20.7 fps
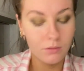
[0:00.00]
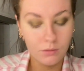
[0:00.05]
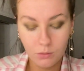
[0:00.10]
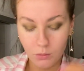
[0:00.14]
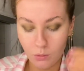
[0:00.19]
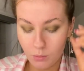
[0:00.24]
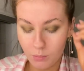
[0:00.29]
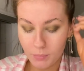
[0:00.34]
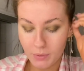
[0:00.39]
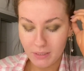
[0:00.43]

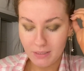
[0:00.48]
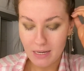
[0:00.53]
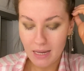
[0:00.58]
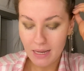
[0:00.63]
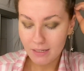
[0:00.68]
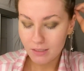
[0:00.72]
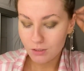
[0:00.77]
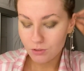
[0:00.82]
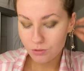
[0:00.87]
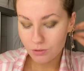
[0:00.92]
Though my
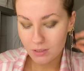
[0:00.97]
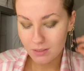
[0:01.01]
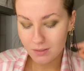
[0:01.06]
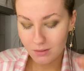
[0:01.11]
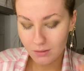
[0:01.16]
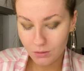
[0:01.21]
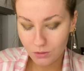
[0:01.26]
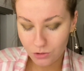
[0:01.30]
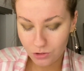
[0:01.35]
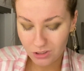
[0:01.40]
next
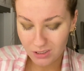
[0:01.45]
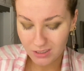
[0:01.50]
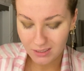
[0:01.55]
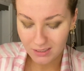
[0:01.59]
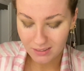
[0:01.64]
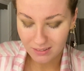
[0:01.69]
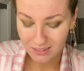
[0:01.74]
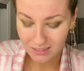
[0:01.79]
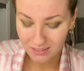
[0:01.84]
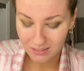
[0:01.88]
resolution
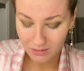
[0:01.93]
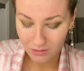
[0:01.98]
is,